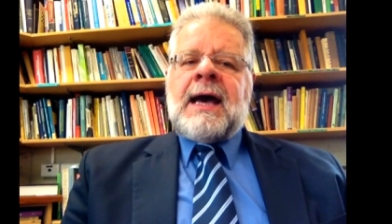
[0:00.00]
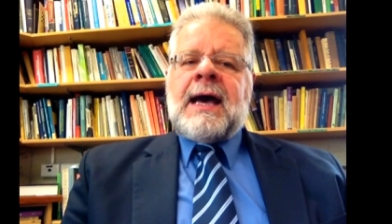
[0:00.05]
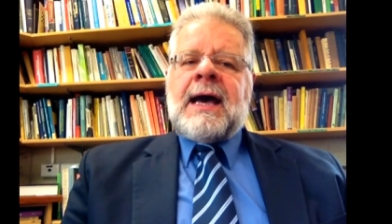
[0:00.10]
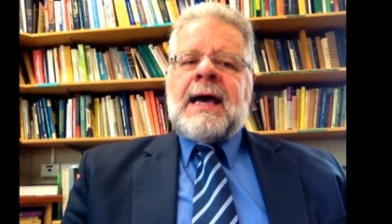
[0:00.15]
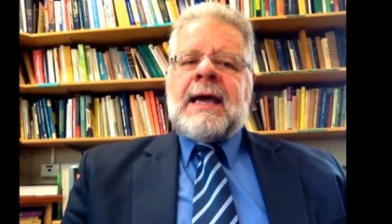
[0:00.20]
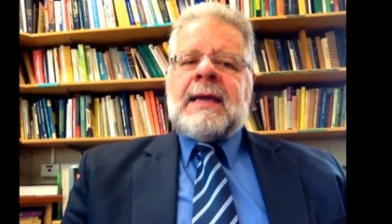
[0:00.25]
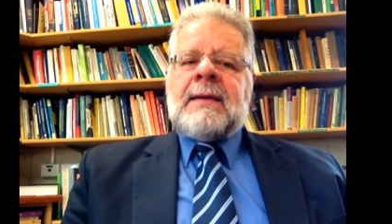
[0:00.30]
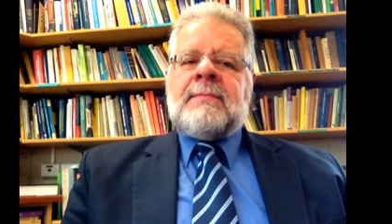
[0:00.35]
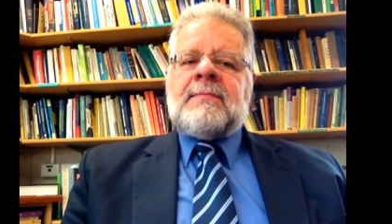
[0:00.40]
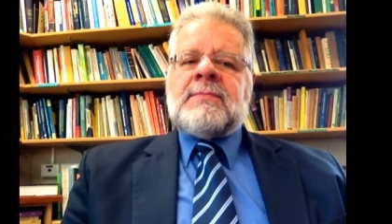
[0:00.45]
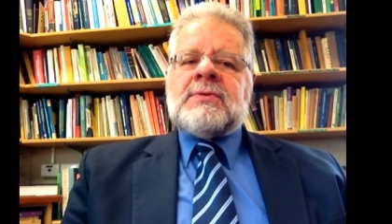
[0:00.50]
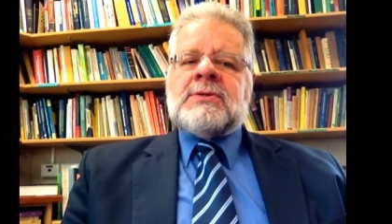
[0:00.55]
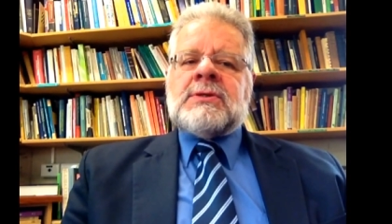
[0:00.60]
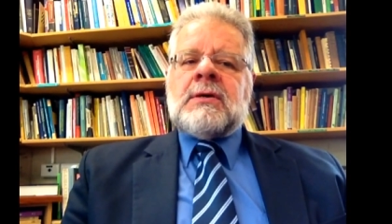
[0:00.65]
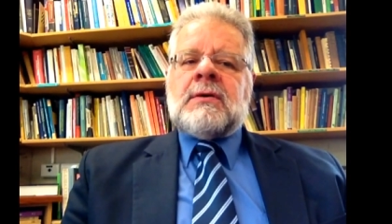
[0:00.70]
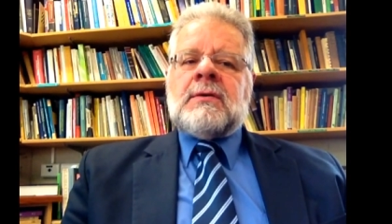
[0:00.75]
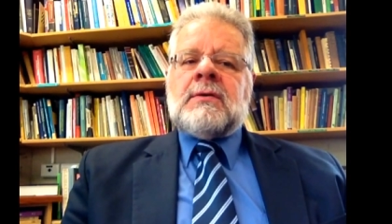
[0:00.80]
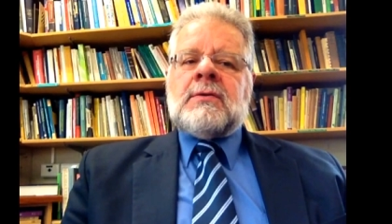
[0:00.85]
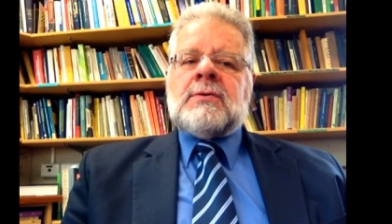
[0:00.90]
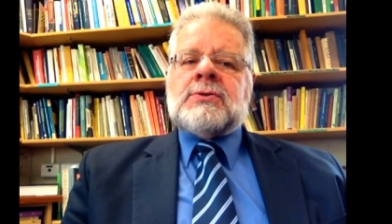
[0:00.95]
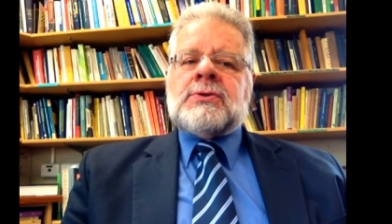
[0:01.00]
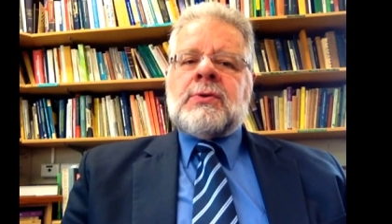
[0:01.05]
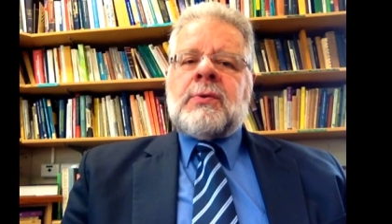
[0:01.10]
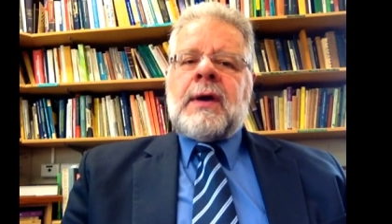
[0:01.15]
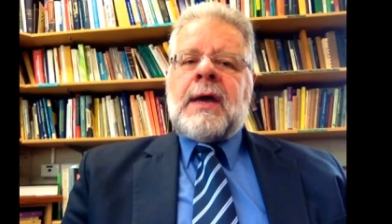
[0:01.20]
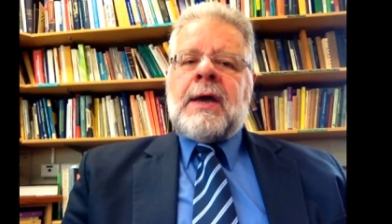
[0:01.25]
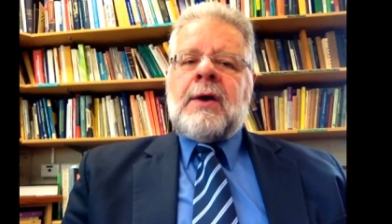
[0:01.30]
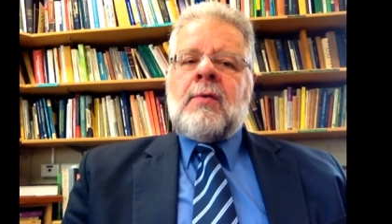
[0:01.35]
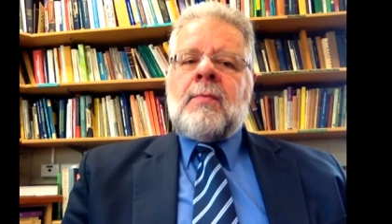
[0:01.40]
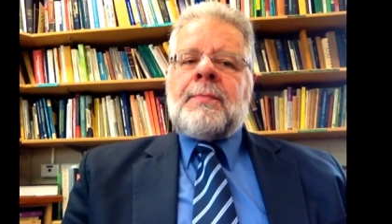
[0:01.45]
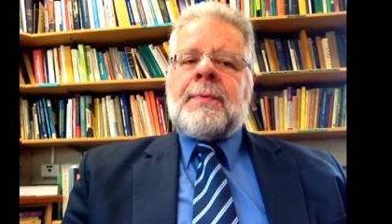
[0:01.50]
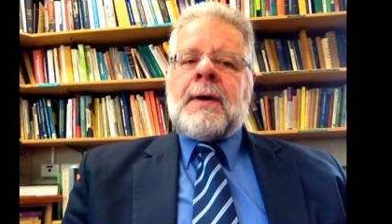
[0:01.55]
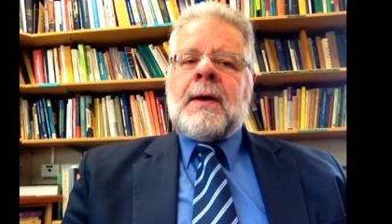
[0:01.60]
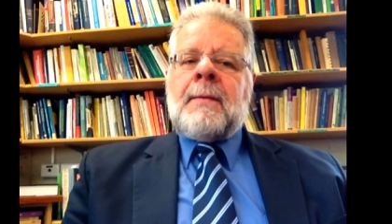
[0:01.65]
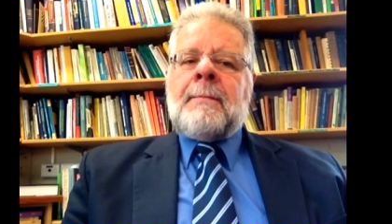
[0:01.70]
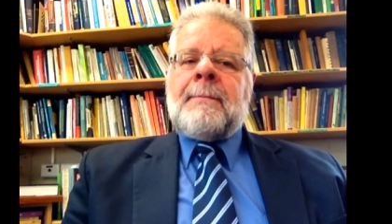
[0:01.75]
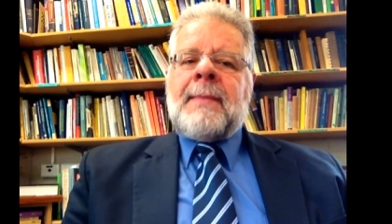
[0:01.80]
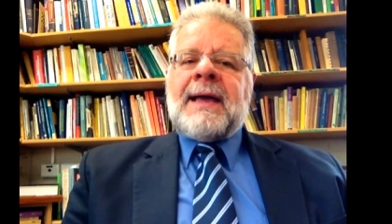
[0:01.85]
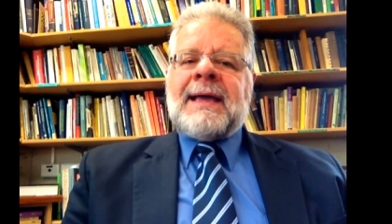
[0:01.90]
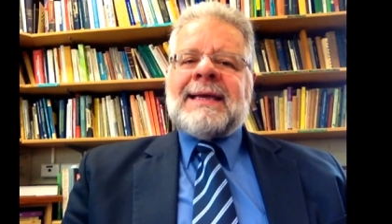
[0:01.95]
aims to help
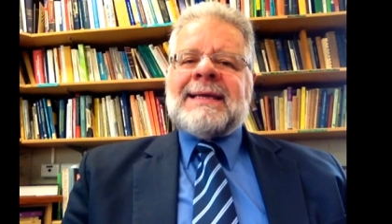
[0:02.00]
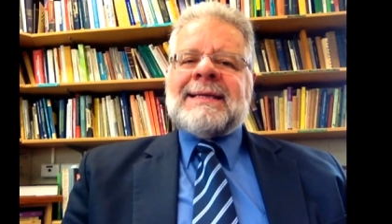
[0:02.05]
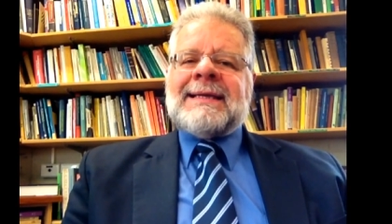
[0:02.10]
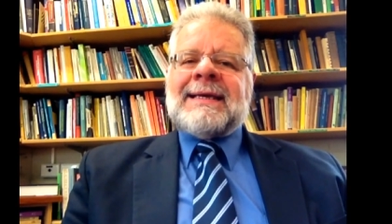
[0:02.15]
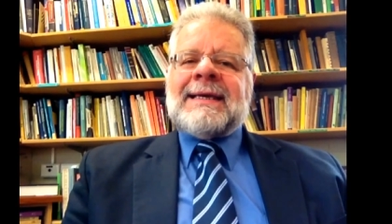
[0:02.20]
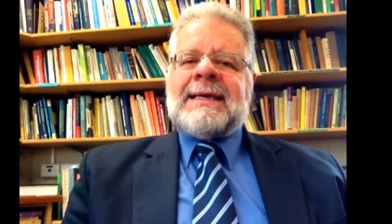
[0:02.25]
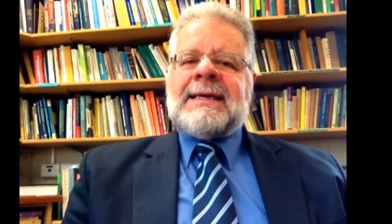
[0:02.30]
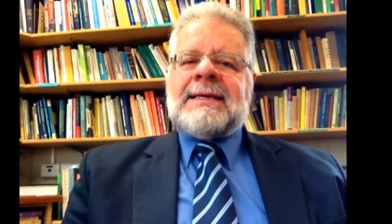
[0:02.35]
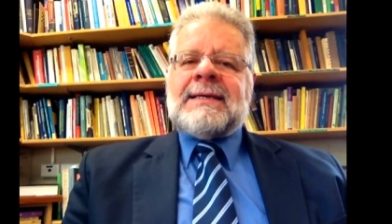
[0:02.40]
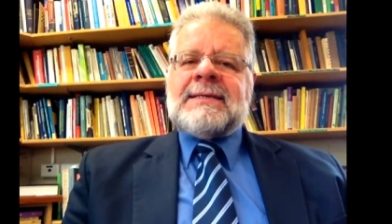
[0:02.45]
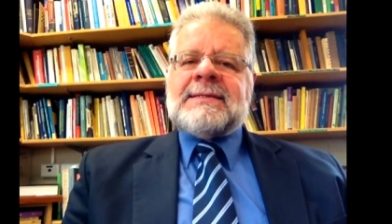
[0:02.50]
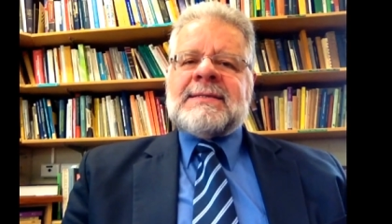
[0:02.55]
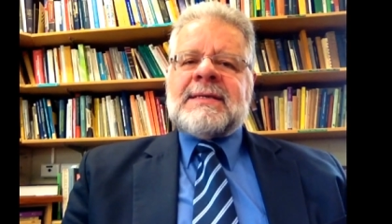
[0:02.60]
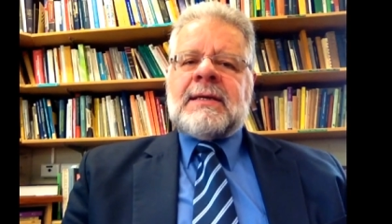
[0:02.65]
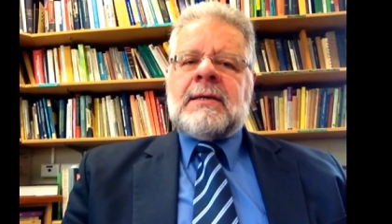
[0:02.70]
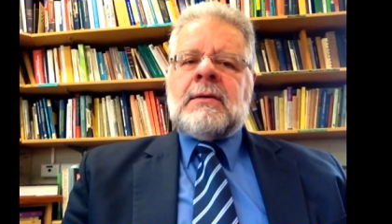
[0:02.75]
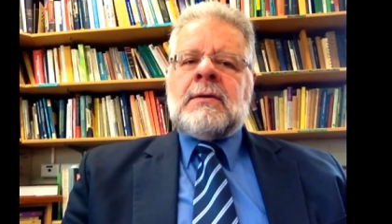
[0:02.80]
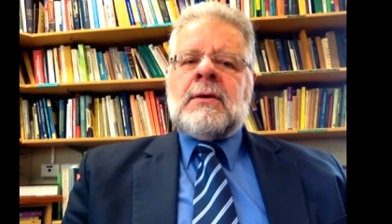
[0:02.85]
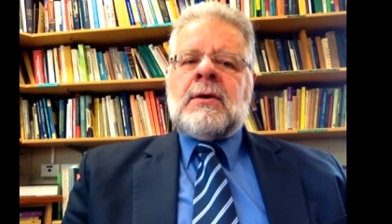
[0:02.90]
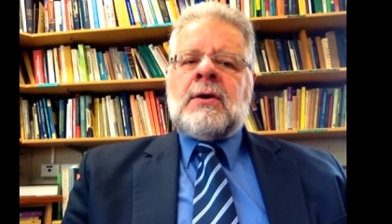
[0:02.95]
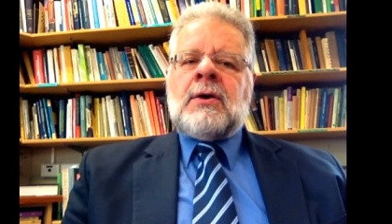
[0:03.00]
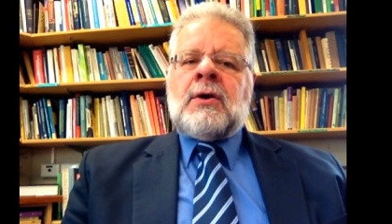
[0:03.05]
make it easy